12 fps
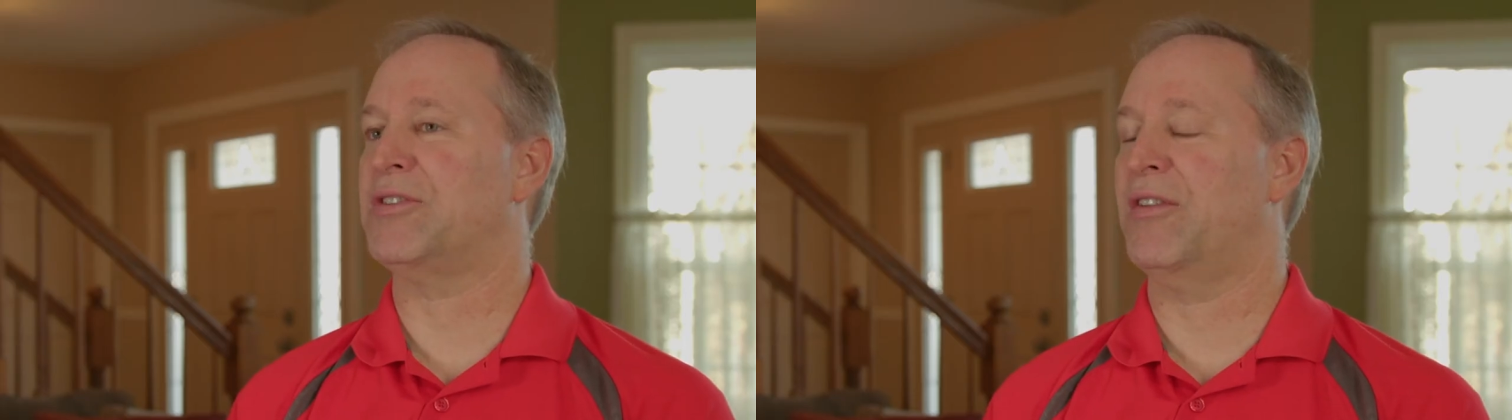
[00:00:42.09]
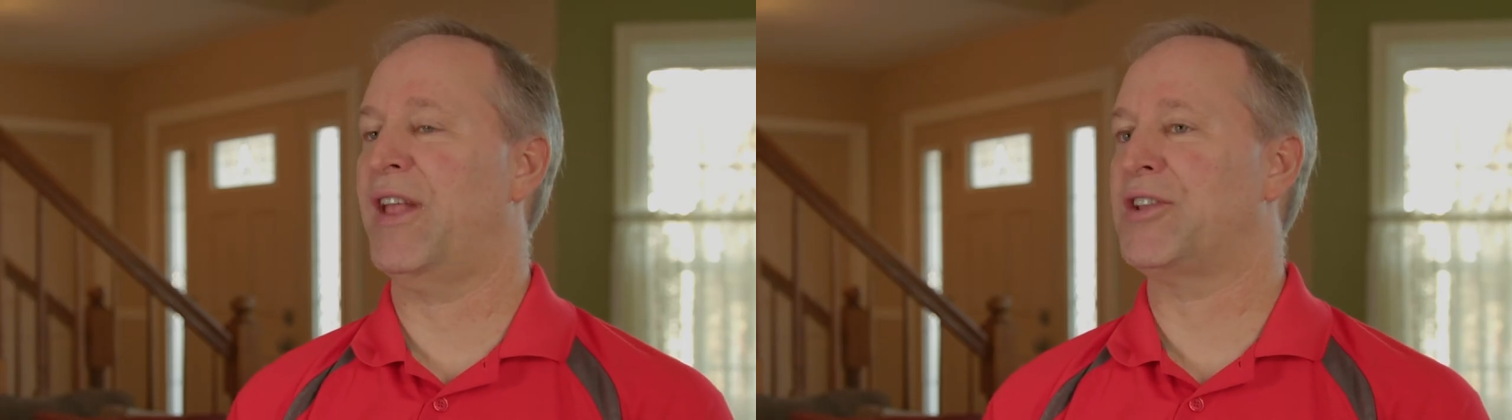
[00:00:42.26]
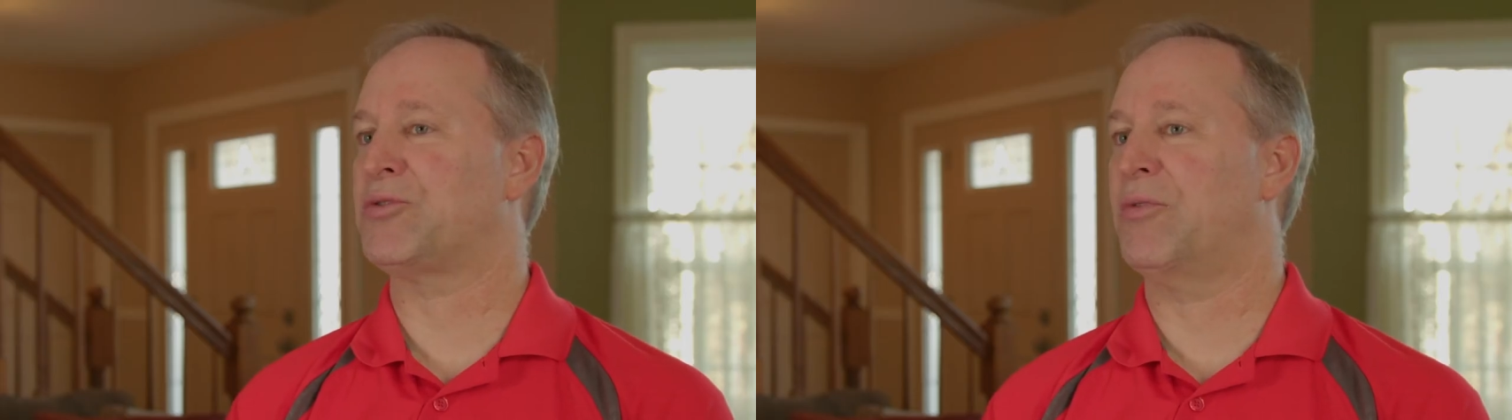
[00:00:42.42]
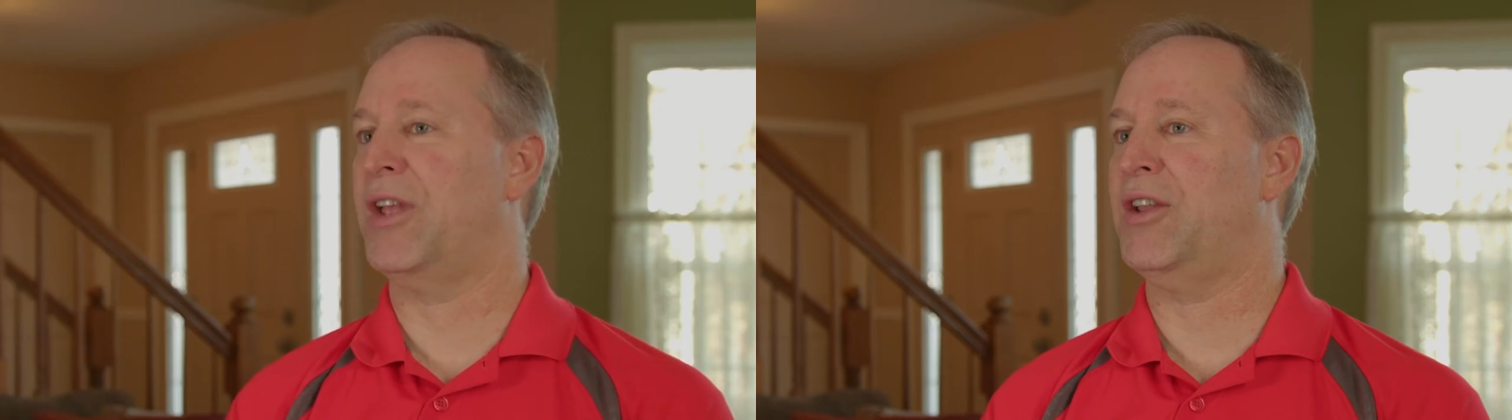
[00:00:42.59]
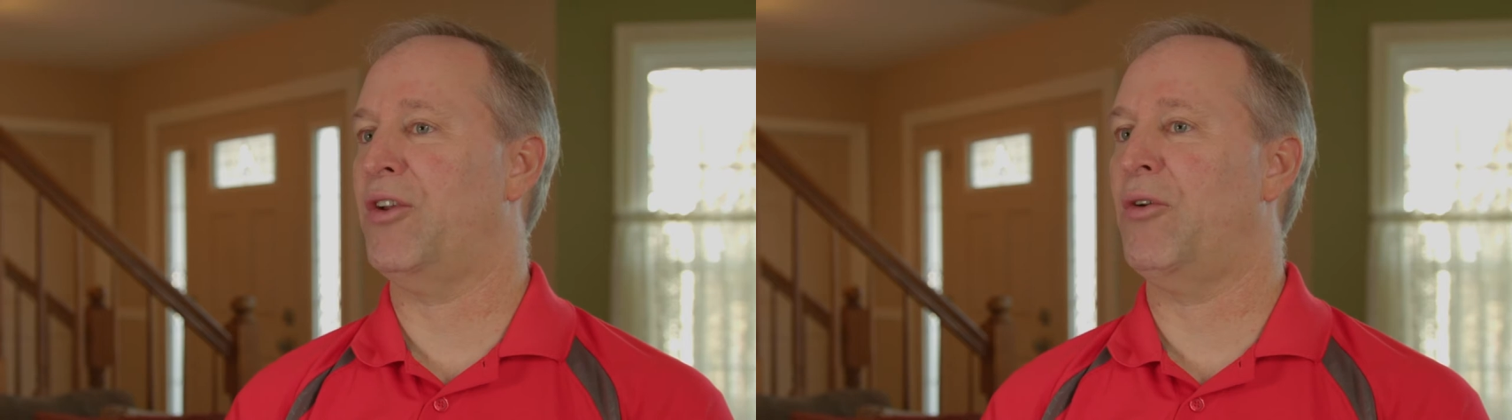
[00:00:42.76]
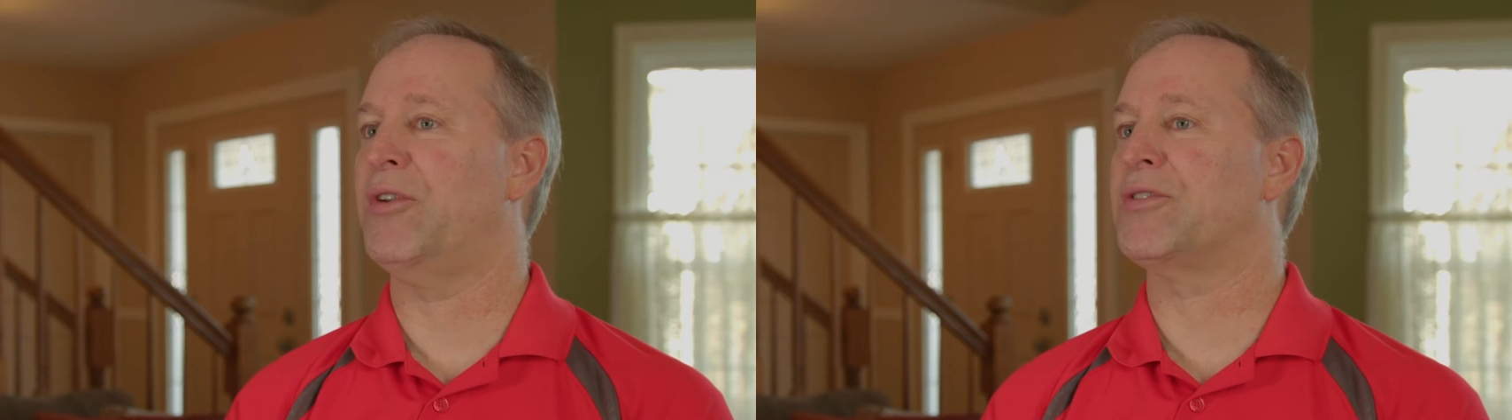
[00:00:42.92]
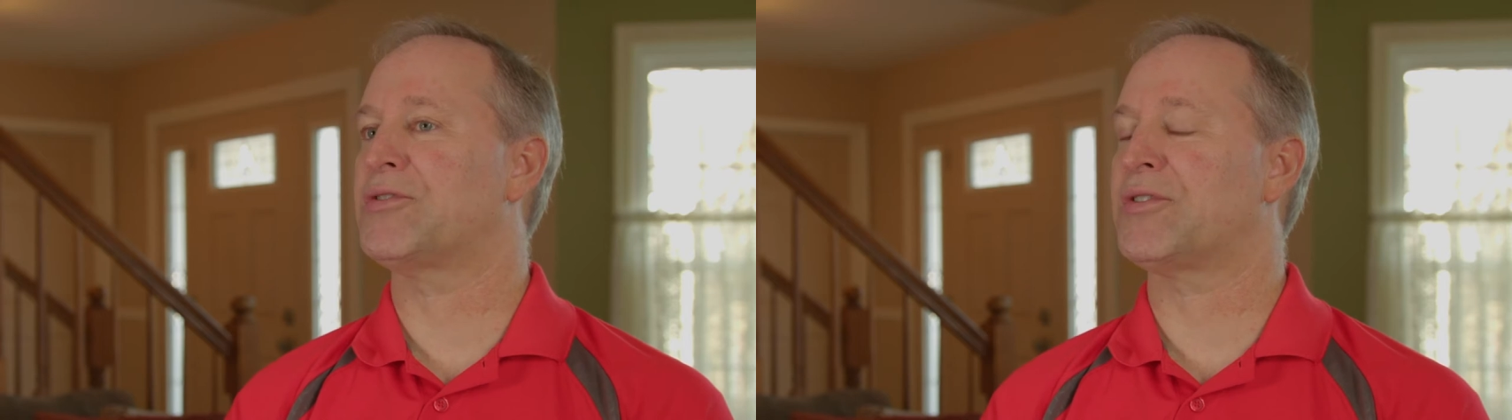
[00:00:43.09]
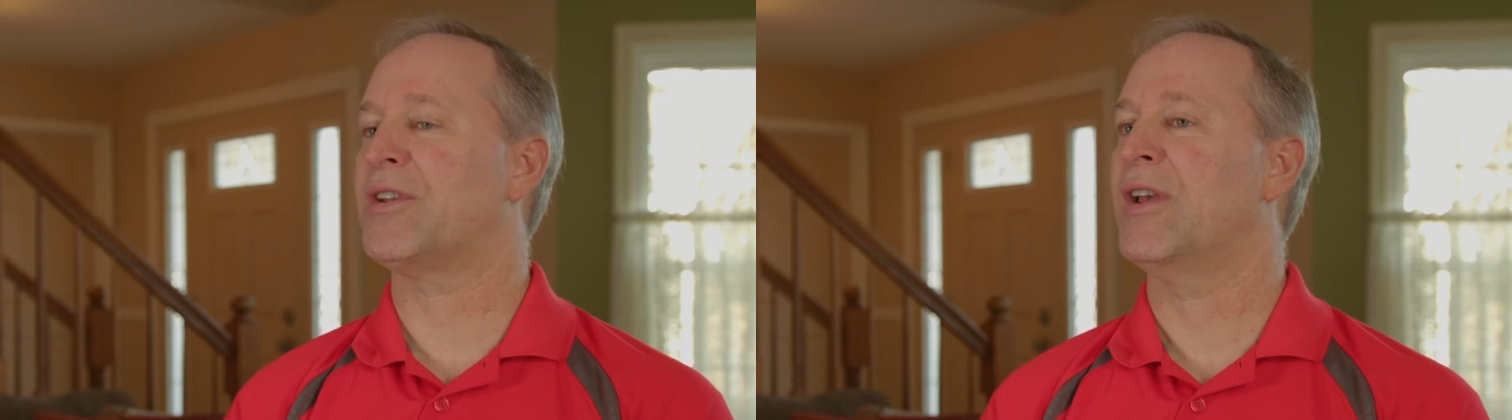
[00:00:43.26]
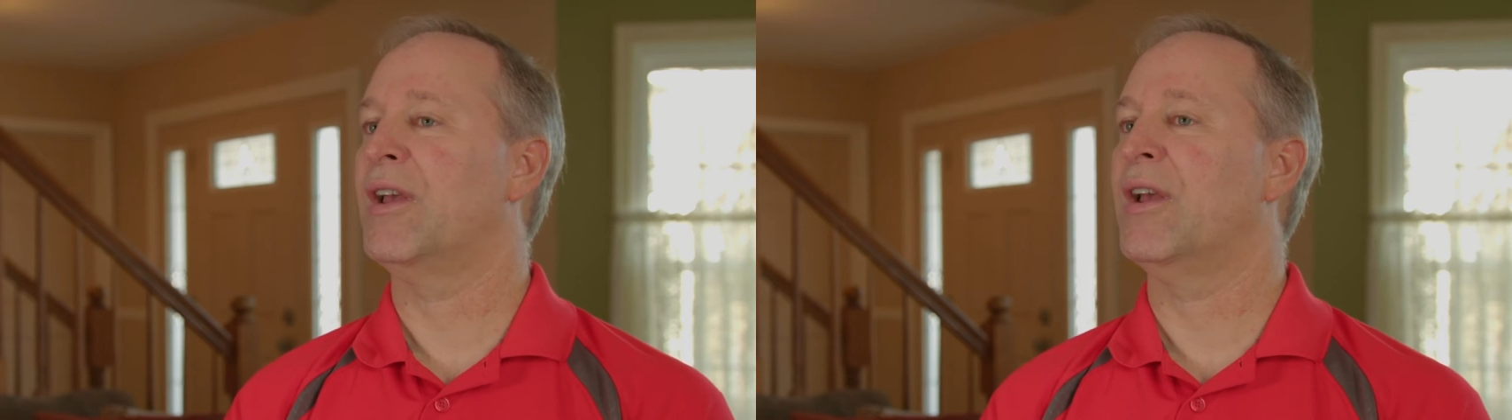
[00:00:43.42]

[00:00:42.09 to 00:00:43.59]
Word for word: and that's when they noticed